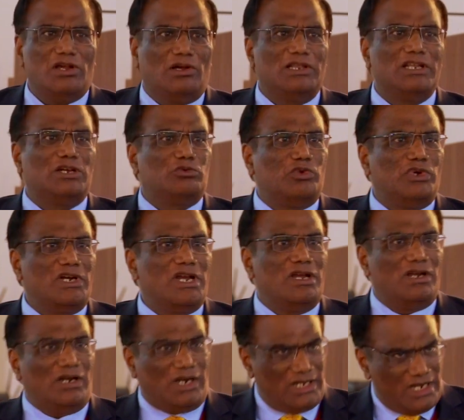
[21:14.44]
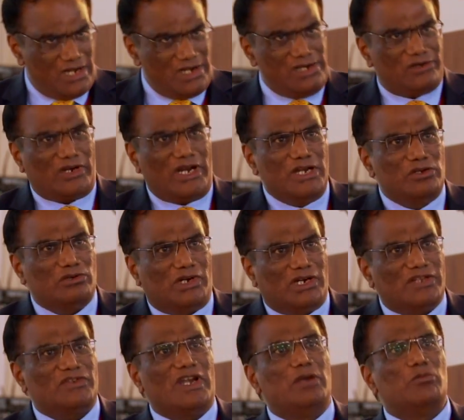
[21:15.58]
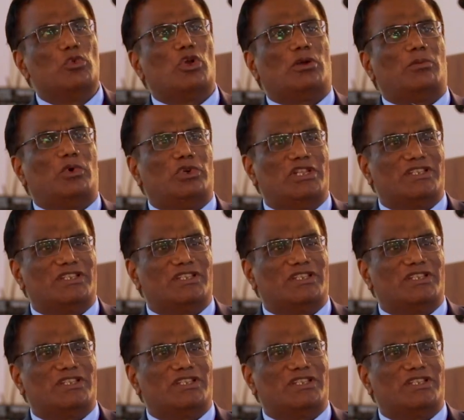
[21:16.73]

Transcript: all that work and then trying to understand more about